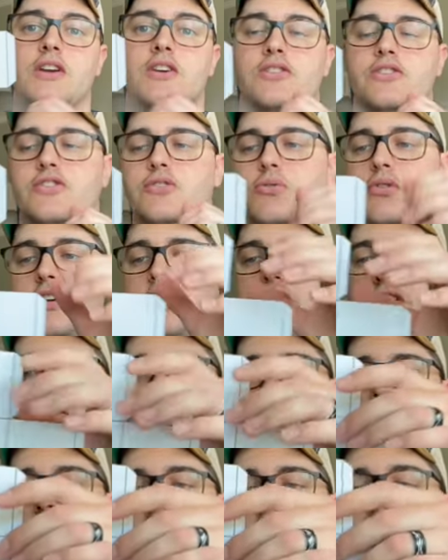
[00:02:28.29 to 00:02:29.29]
So we're gonna
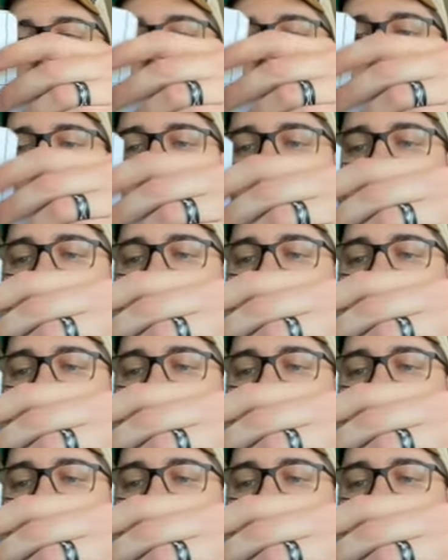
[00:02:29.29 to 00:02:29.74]
start out,